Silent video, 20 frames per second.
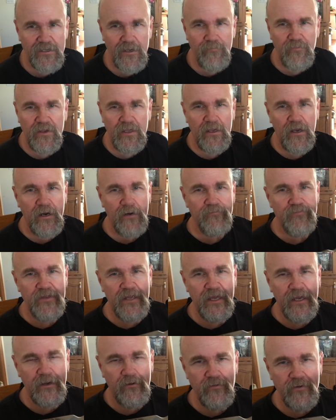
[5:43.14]
up,
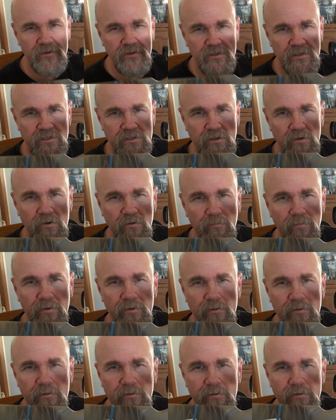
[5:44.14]
uptake with the scope.
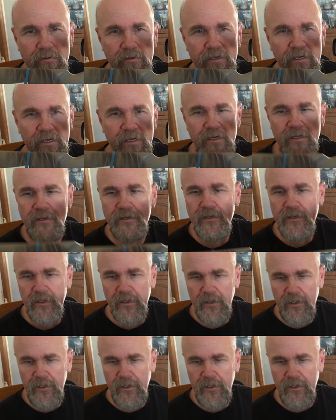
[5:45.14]
And